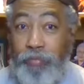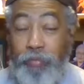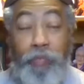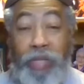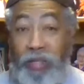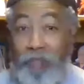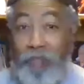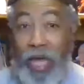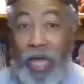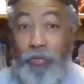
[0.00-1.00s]
Being
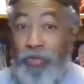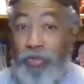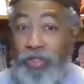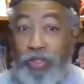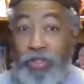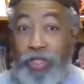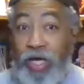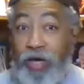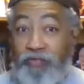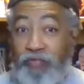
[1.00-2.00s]
black was good
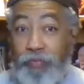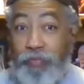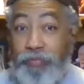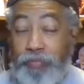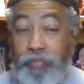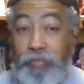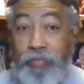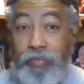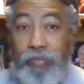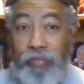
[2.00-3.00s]
enough.
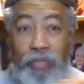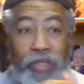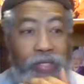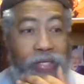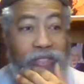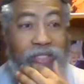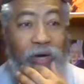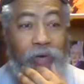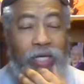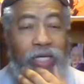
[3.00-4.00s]

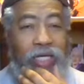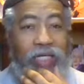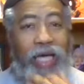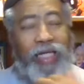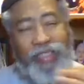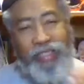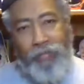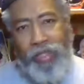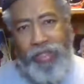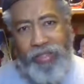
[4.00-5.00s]
So a lot of
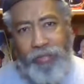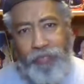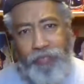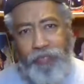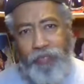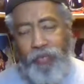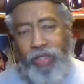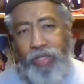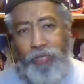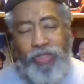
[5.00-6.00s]
symbolism
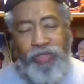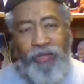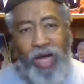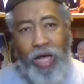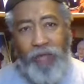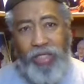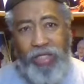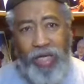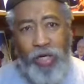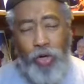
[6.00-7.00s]
was involved in
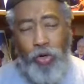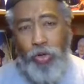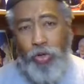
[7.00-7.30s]
that whole